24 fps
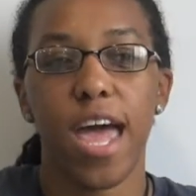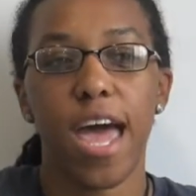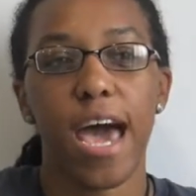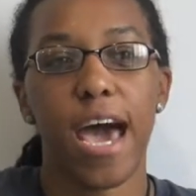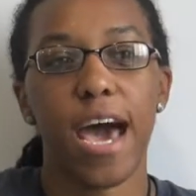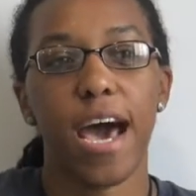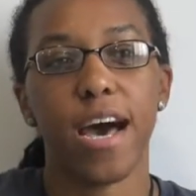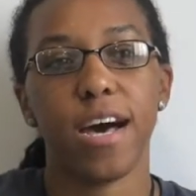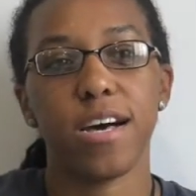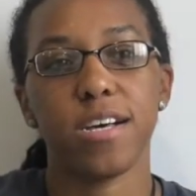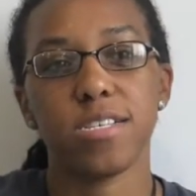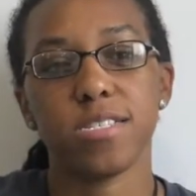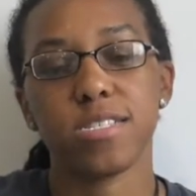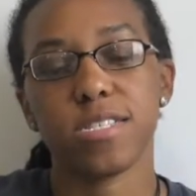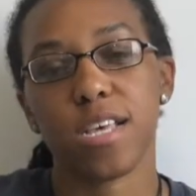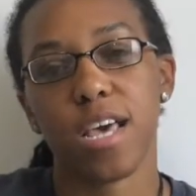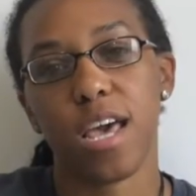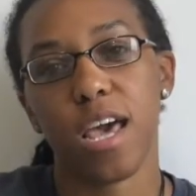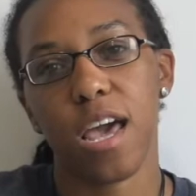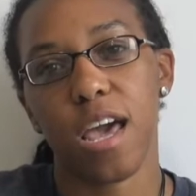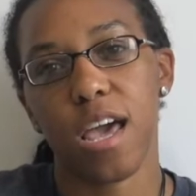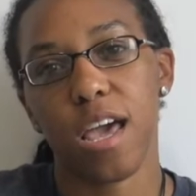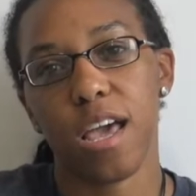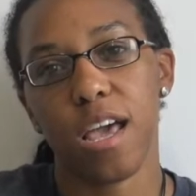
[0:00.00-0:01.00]
as
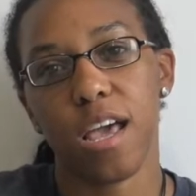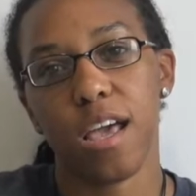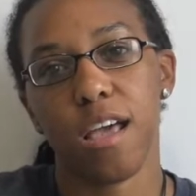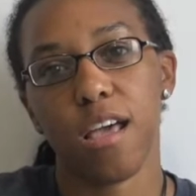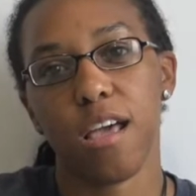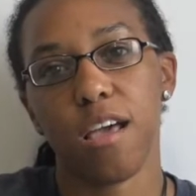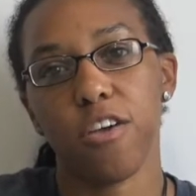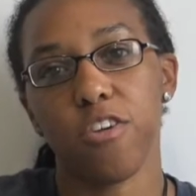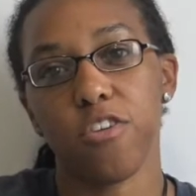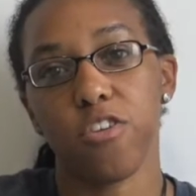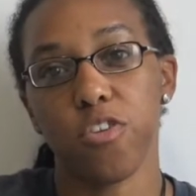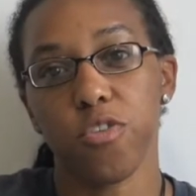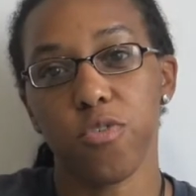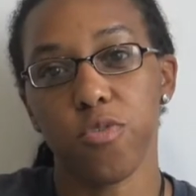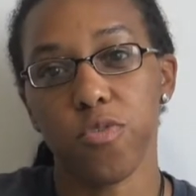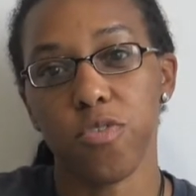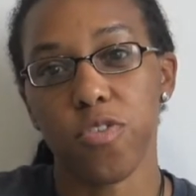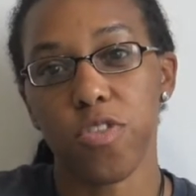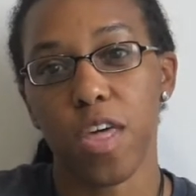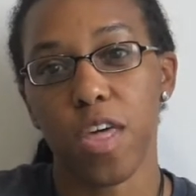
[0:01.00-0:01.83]
a youth